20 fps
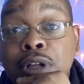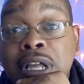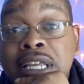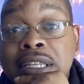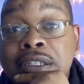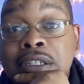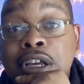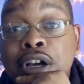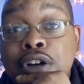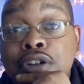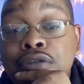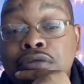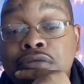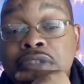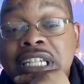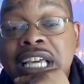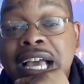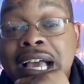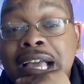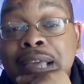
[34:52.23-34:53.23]
has known
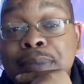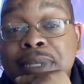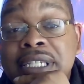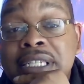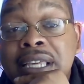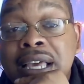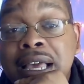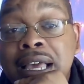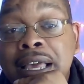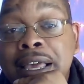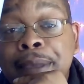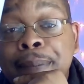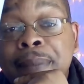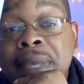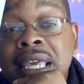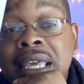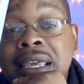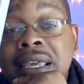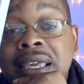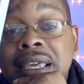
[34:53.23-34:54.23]
time and time
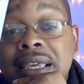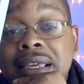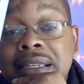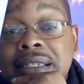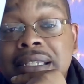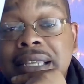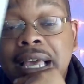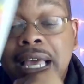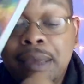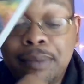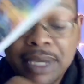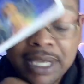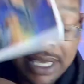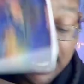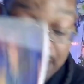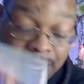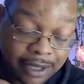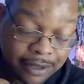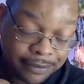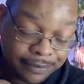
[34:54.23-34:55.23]
and time
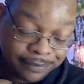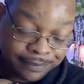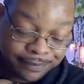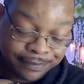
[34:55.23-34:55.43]
again.